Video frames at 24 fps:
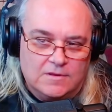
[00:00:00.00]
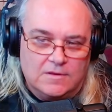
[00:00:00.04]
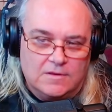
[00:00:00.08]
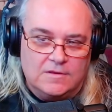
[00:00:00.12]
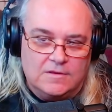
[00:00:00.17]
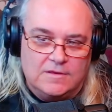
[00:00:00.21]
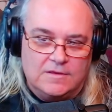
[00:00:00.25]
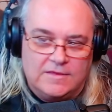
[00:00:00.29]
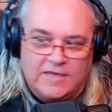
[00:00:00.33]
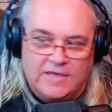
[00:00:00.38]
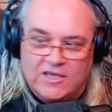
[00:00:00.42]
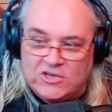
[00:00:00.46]

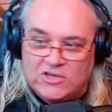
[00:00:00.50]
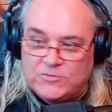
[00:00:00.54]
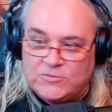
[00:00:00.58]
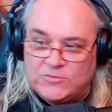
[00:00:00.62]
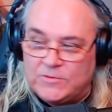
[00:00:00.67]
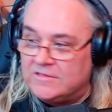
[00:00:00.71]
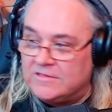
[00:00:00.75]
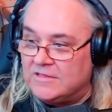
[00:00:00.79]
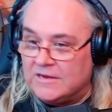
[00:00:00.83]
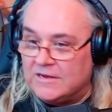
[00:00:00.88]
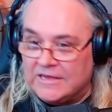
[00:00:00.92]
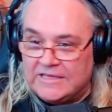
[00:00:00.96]

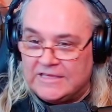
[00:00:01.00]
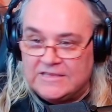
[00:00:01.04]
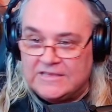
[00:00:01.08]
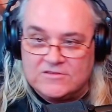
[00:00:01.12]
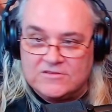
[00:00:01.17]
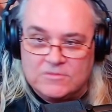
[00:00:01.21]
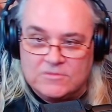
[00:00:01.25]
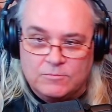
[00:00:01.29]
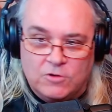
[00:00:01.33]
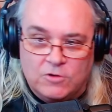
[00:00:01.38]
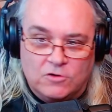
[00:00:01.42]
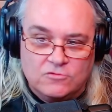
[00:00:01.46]
engagement, the links,
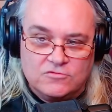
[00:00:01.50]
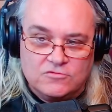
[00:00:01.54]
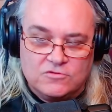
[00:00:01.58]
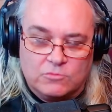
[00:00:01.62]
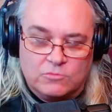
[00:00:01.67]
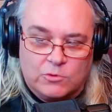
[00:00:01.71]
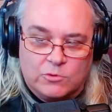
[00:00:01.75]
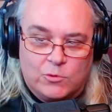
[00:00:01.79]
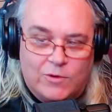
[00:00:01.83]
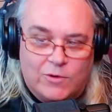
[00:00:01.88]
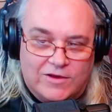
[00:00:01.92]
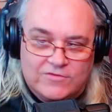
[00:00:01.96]
the posts, the
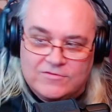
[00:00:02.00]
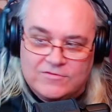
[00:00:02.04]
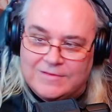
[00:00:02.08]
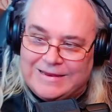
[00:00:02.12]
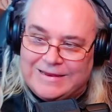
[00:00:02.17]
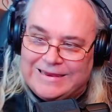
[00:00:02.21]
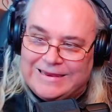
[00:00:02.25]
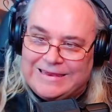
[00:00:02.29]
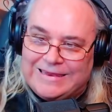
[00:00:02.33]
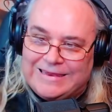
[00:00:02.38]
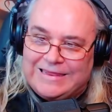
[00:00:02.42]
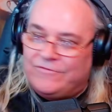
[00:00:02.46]
requests.
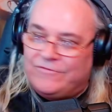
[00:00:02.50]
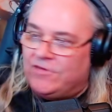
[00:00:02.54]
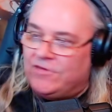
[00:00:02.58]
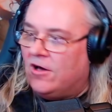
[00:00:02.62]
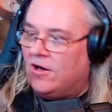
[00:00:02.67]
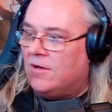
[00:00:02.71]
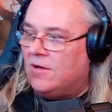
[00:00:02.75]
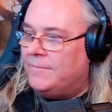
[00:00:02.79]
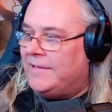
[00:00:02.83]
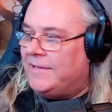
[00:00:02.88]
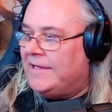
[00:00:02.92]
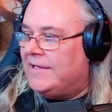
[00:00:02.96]
Love
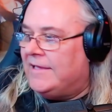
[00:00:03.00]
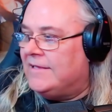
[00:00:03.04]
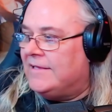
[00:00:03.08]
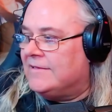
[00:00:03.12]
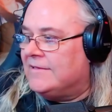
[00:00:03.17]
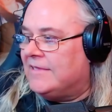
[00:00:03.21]
y'all, man.